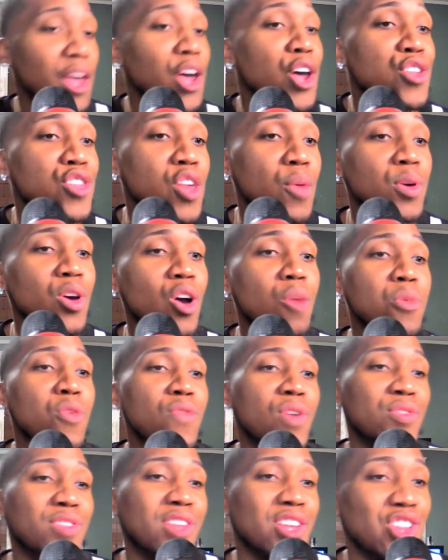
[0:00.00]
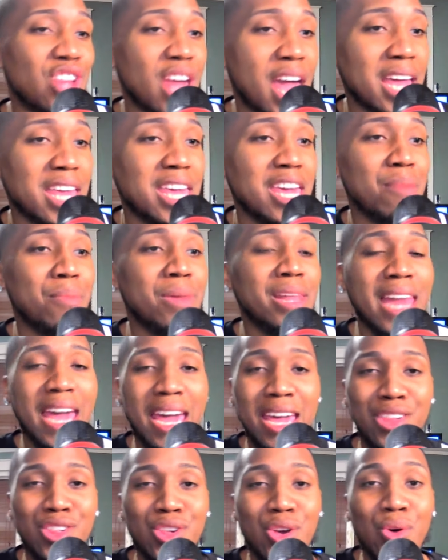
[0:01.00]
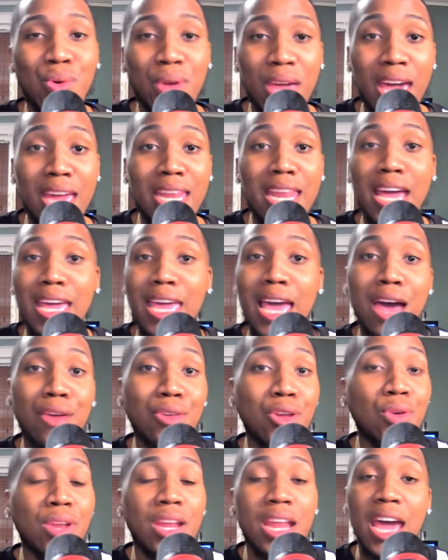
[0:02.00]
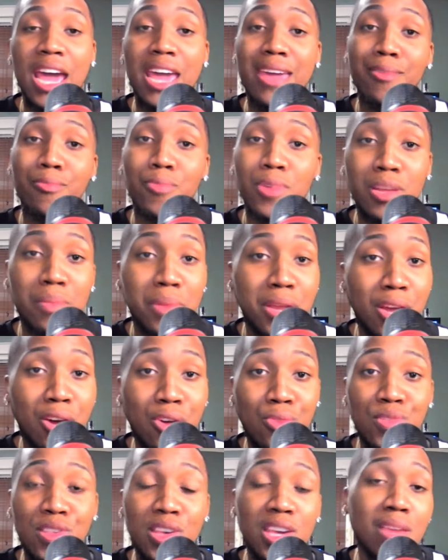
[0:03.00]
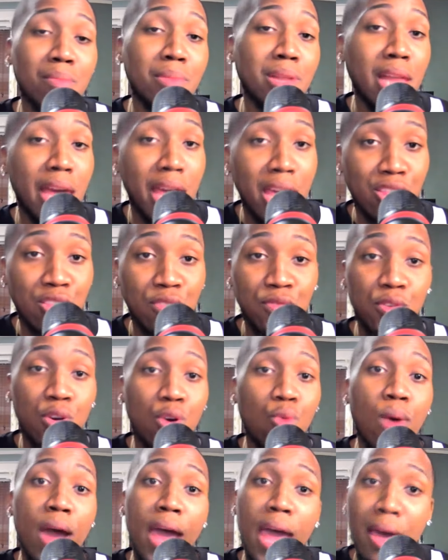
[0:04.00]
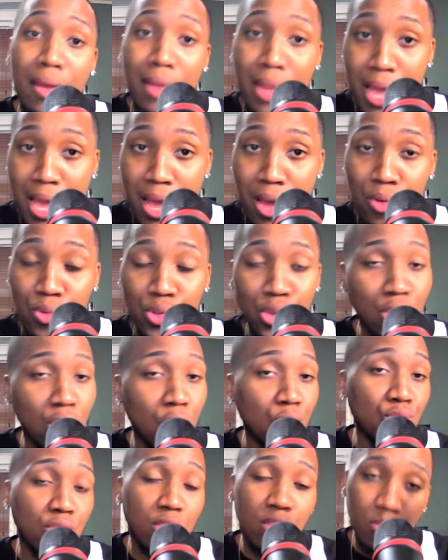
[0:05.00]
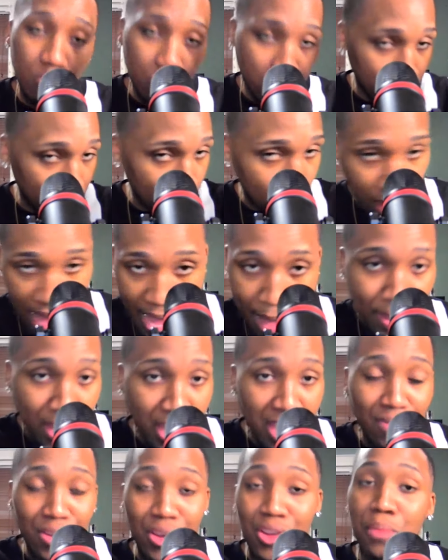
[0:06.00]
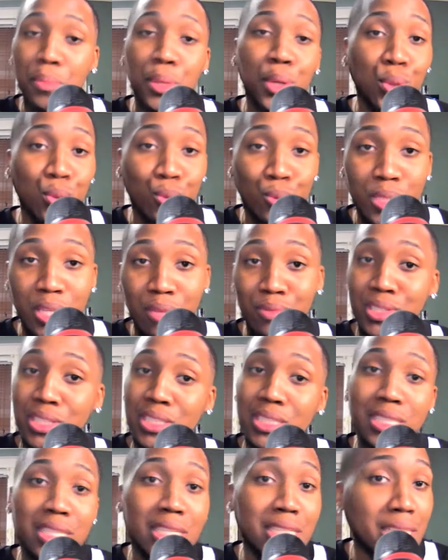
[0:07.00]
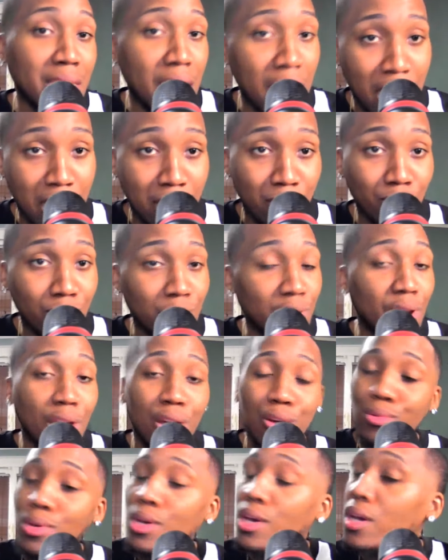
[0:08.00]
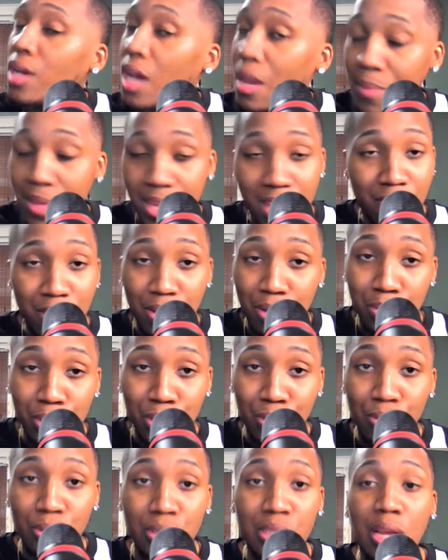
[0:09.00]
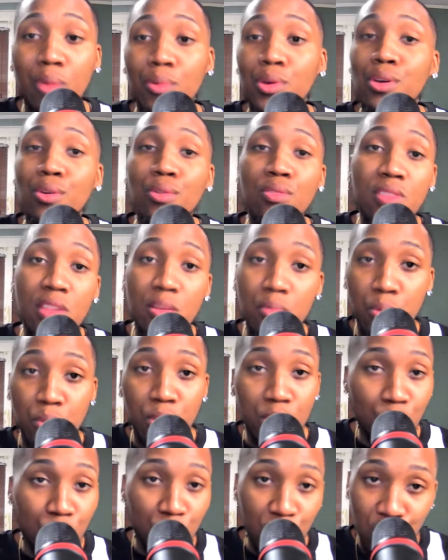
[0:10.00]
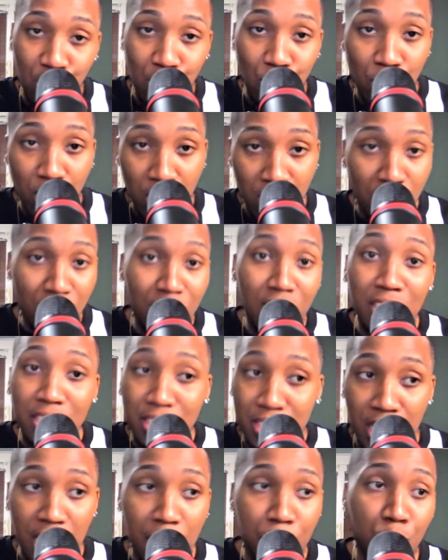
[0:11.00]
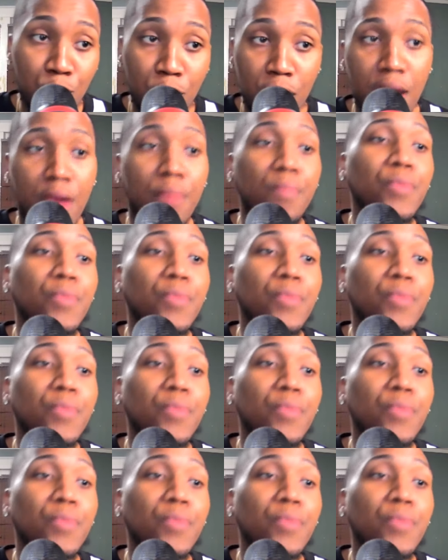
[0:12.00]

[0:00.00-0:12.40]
So we're going to move on to Jackie in Malaysia, okay? Now, y'all know that I ain't really been on Team Malaysia for a while now. You know, I've been giving her the blues ever since season eight. You know, I mean, give her the blues. Now, we're going to see what, we, what she going to give this time around.